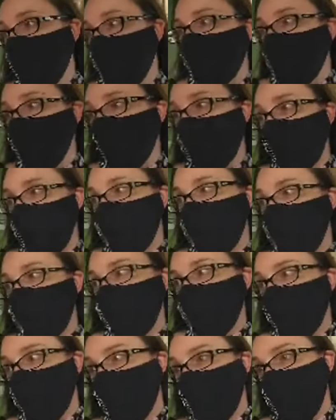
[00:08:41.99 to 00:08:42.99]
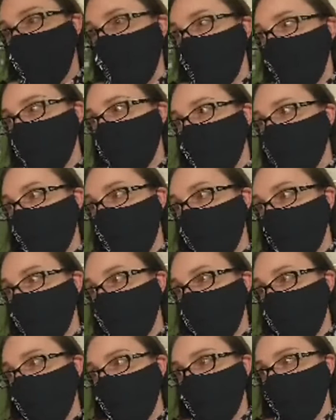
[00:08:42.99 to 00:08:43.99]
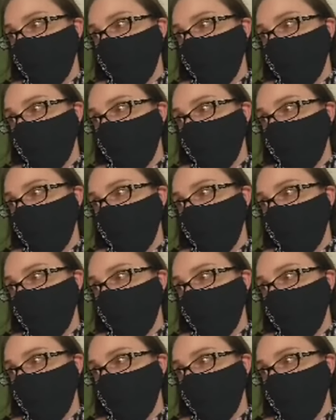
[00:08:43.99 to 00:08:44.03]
You guys, is it true the basement's haunted?